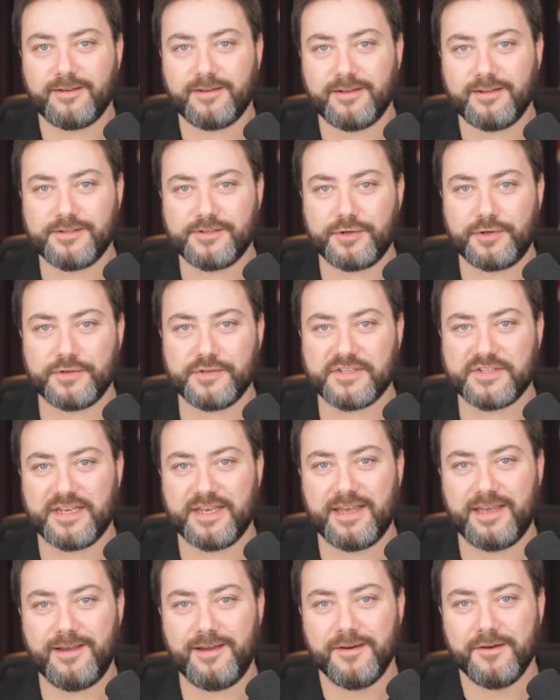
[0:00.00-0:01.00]
And as you can
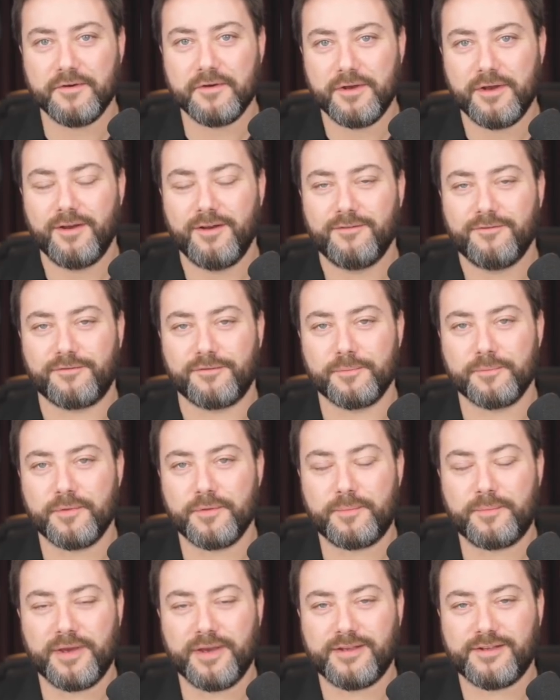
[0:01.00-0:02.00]
see from
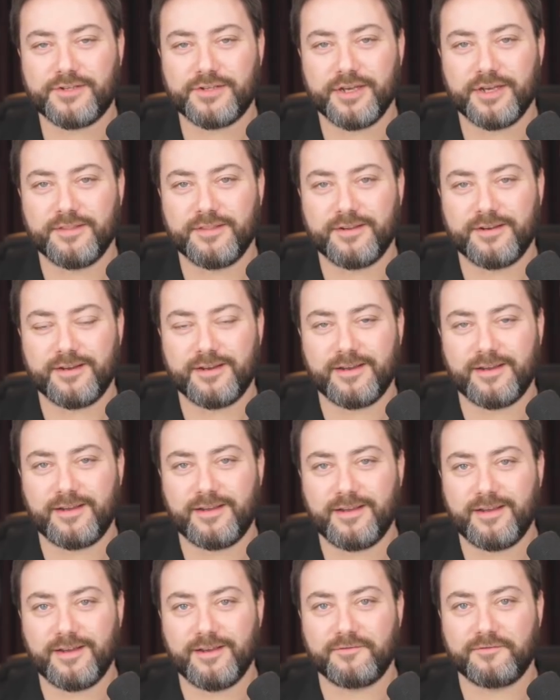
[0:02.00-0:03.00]
the picture that
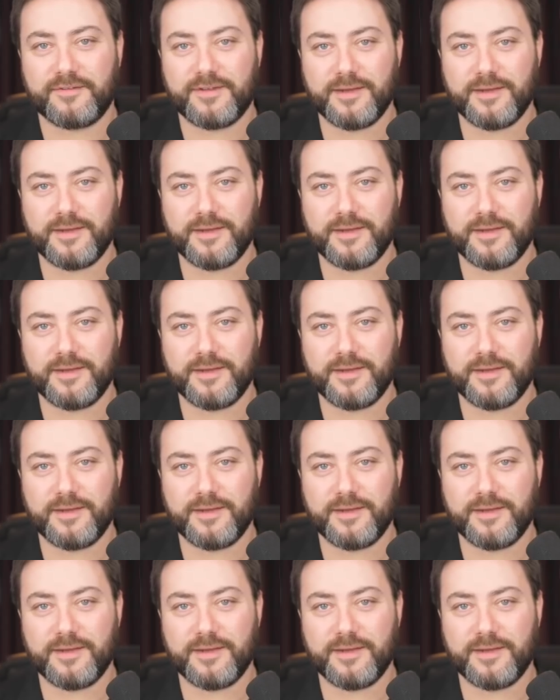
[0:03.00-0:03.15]
I have